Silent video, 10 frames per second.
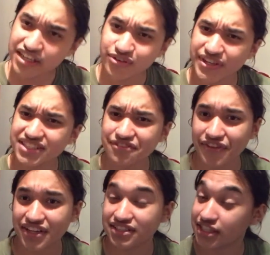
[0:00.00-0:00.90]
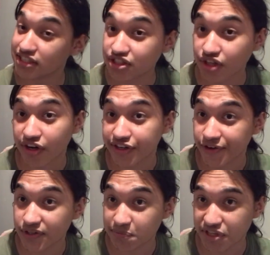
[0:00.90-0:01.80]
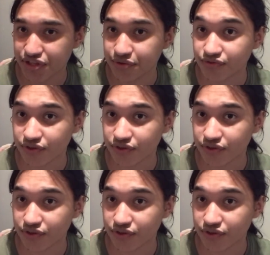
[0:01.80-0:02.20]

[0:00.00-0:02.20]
Anyway, his effect is that this card can only be used